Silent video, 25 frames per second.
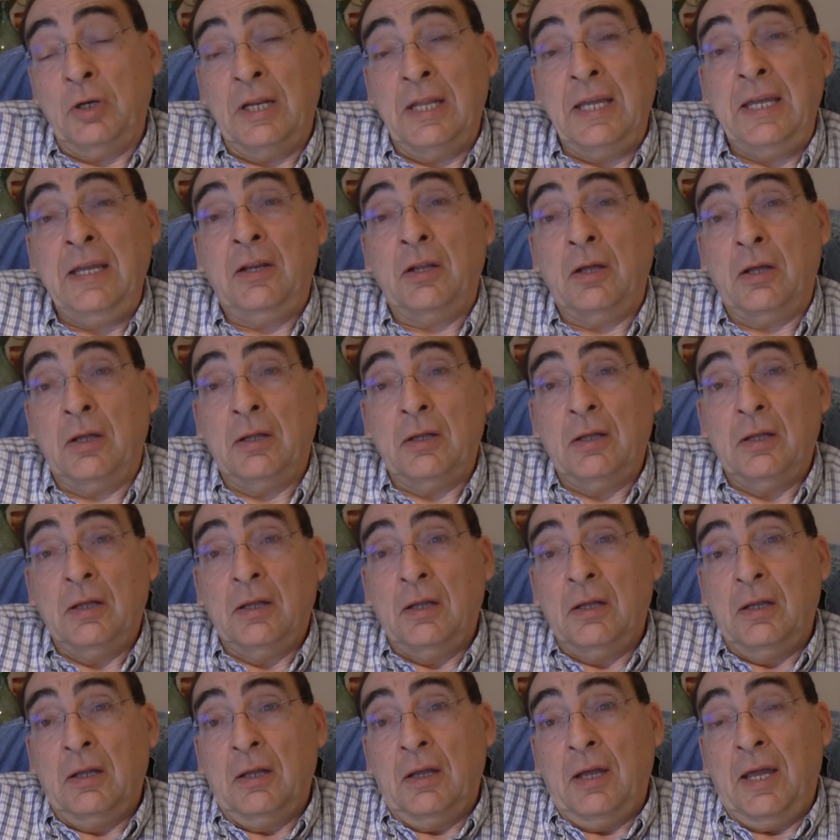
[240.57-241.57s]
leader
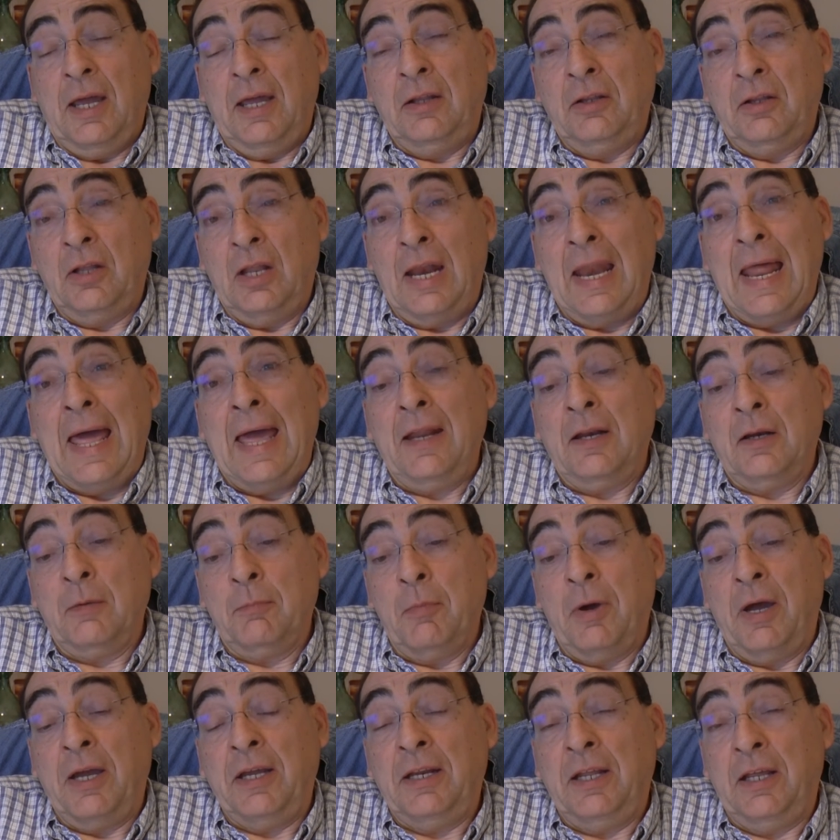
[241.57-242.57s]
in the
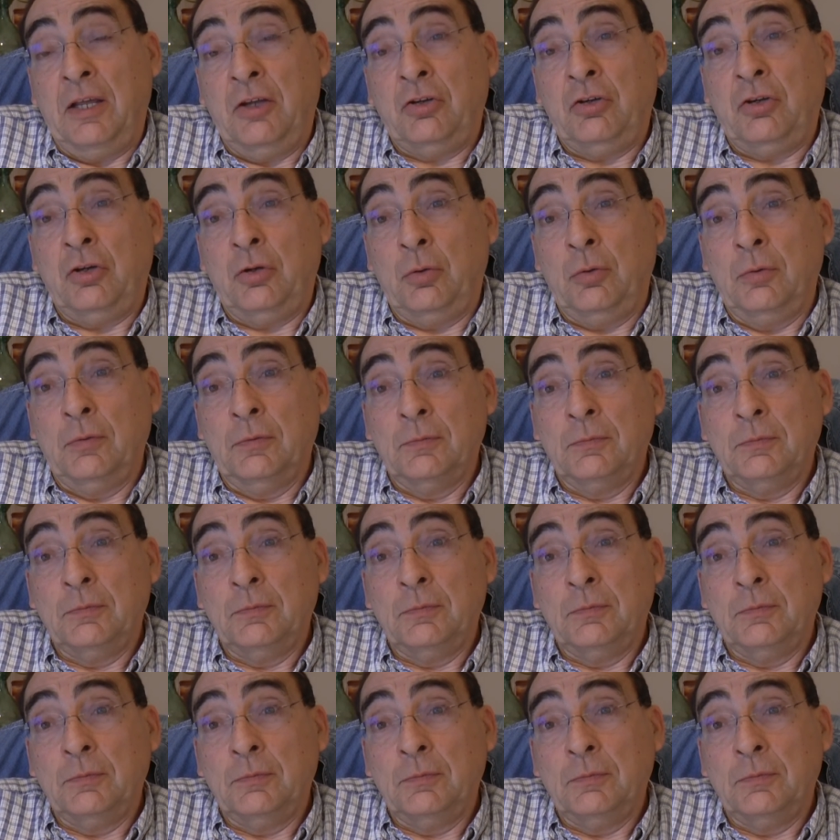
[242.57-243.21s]
landmine issue.